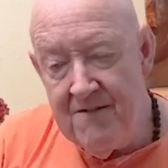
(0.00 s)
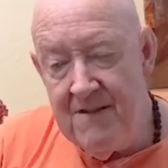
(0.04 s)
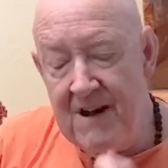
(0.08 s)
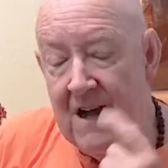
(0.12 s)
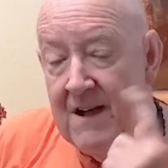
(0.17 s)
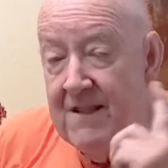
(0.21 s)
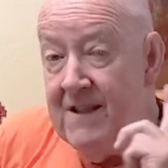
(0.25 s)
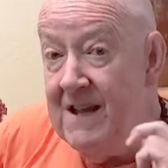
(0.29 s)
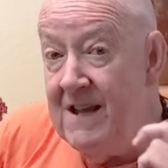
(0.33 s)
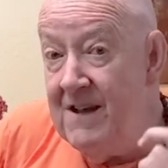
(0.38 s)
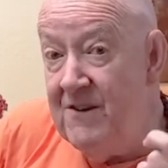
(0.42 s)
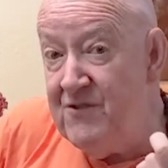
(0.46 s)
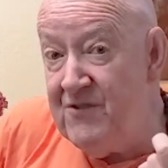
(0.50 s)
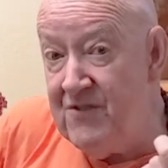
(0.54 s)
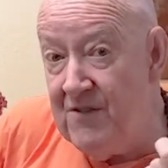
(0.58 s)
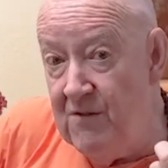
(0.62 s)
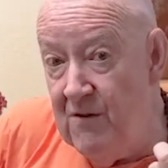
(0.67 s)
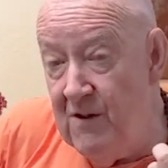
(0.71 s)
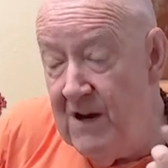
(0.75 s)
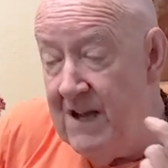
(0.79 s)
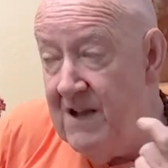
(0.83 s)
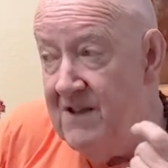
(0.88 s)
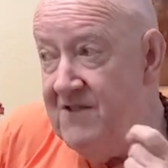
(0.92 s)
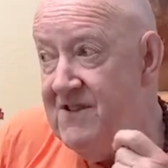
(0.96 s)
Now the
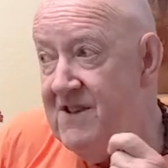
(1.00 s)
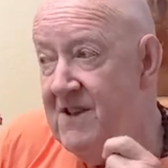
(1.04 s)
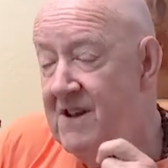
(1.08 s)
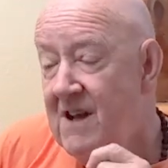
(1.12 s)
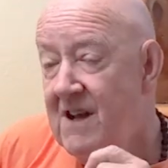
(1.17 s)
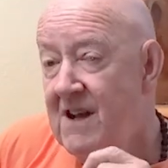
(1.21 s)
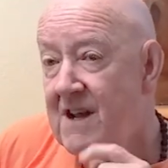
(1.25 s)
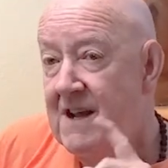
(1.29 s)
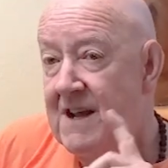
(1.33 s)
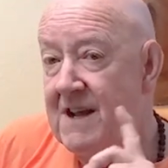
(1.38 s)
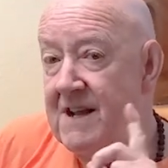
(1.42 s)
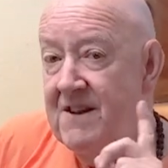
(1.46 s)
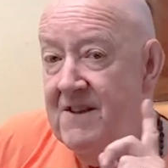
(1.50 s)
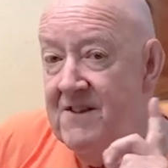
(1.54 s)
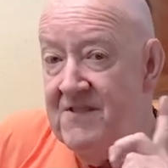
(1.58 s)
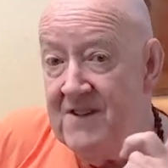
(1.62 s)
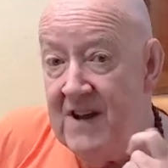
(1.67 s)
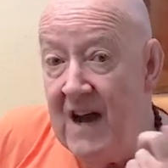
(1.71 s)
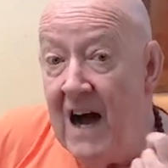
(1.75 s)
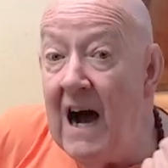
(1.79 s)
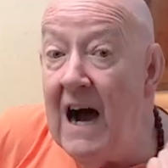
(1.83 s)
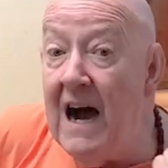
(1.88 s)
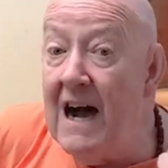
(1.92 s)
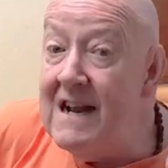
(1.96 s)
issue is, it does
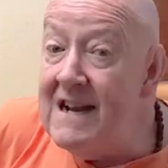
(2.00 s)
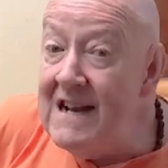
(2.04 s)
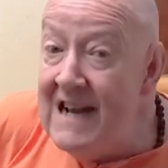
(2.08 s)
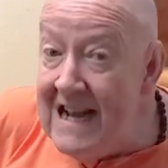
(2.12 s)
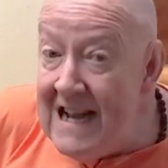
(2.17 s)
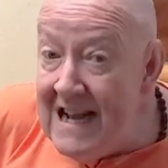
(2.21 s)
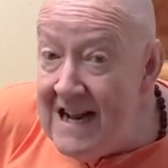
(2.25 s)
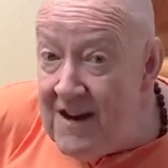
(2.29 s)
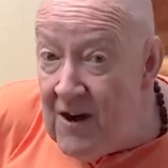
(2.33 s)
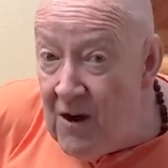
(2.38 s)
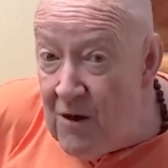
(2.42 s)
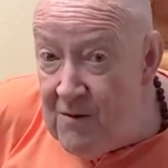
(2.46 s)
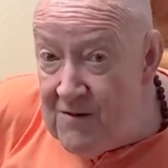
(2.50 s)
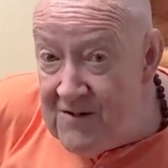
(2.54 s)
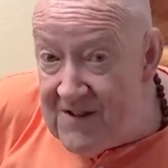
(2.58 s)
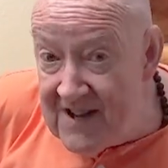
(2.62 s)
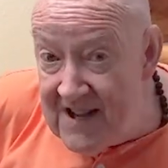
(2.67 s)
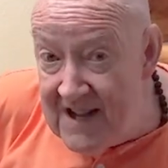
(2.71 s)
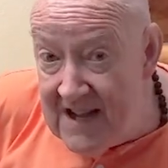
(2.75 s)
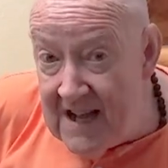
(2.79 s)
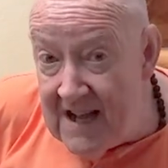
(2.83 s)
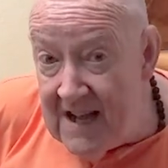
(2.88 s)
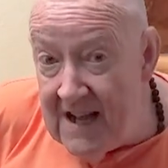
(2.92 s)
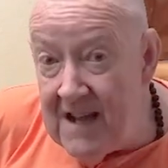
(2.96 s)
not,
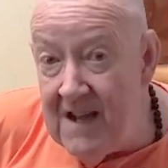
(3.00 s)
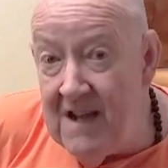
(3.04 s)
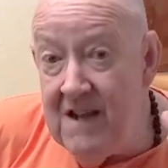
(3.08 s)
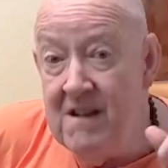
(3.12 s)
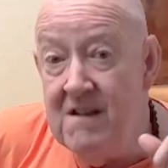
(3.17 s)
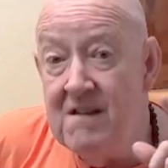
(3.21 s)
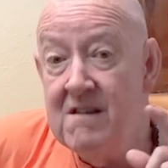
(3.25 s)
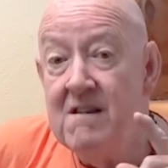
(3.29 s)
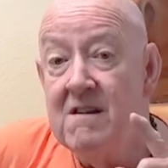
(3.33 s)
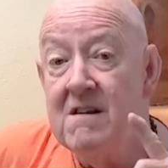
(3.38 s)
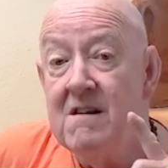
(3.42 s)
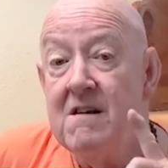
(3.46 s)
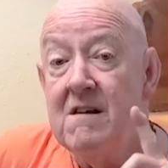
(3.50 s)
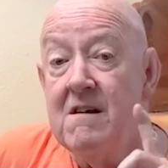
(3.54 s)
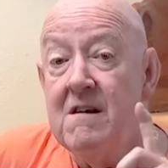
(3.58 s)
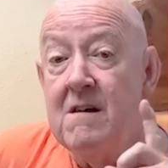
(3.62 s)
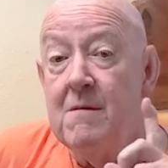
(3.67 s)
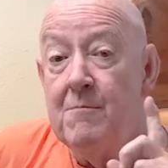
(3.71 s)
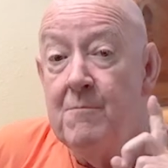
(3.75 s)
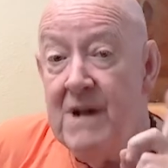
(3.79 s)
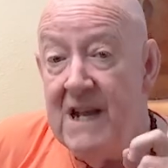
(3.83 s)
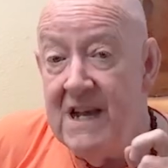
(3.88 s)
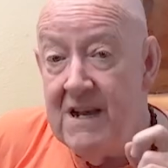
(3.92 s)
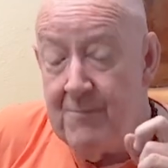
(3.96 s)
N-O-T,
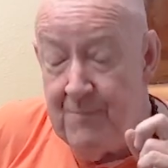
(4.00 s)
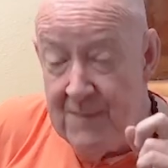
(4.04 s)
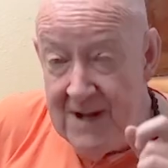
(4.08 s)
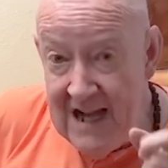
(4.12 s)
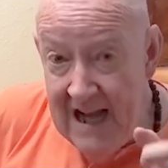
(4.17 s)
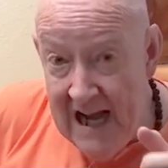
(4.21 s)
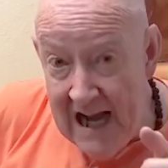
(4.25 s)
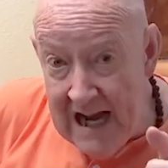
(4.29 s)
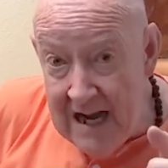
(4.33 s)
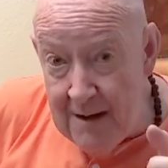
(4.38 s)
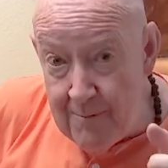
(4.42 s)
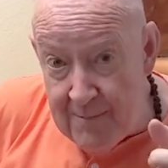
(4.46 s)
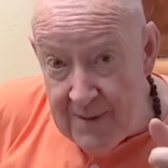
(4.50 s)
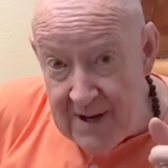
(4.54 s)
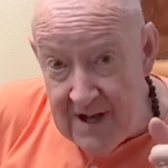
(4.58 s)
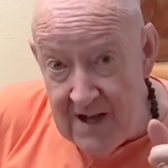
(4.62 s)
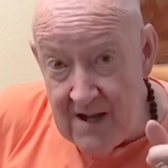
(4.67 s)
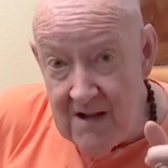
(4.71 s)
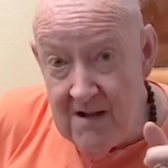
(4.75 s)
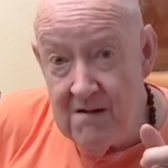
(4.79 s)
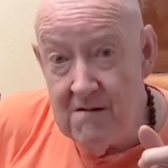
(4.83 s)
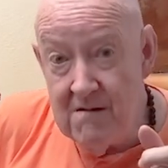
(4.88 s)
make me happy.